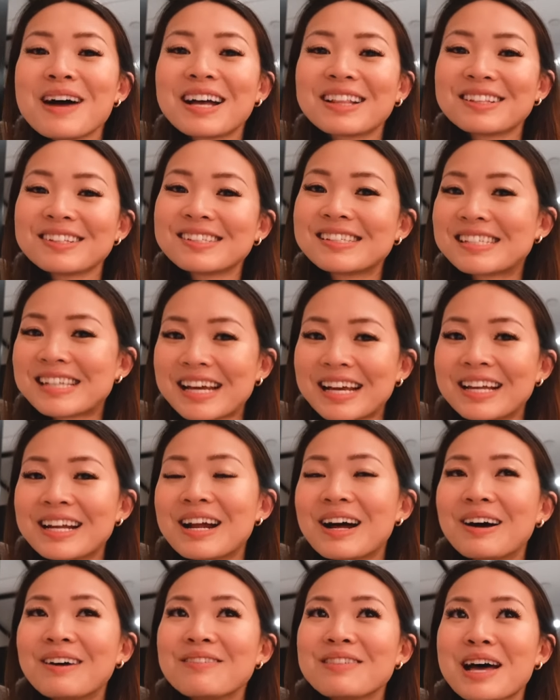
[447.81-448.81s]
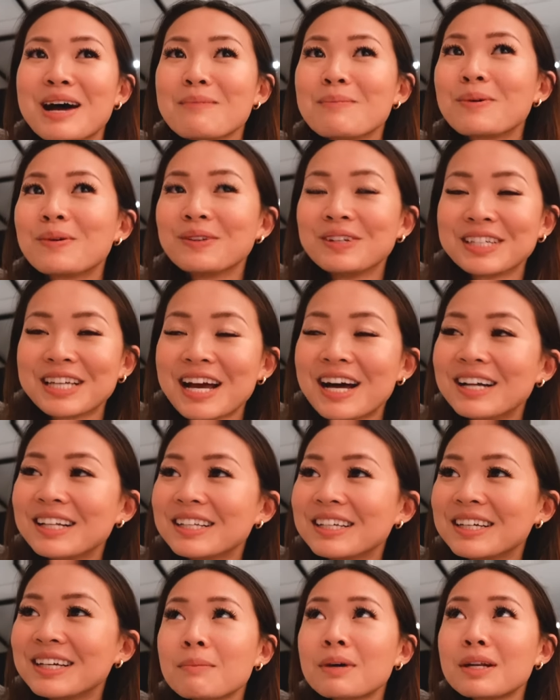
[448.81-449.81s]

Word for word: at the state of that bowling alley.